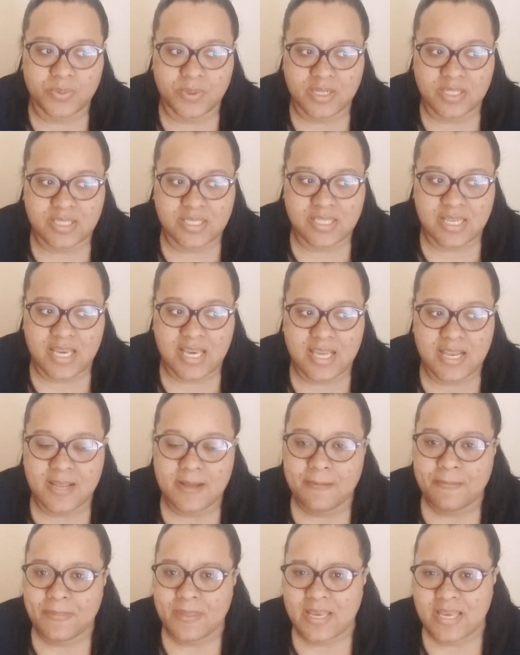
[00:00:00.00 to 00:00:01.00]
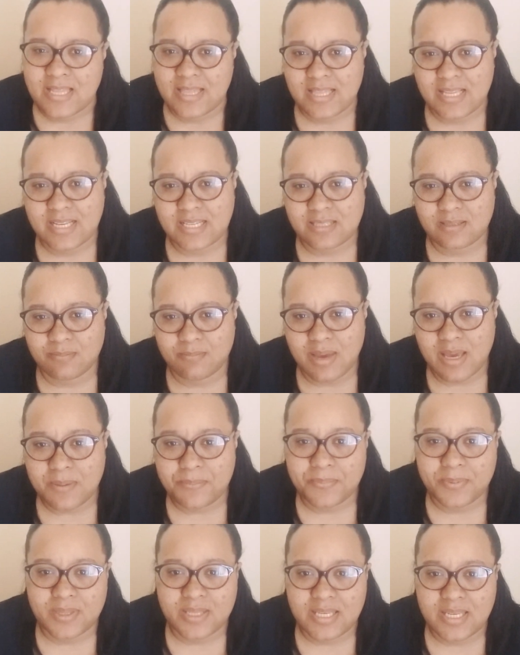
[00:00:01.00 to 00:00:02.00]
but instead these
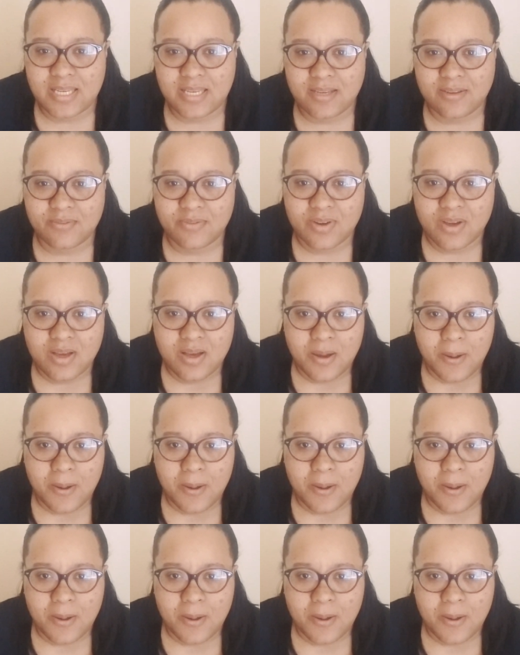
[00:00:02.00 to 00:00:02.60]
make-believe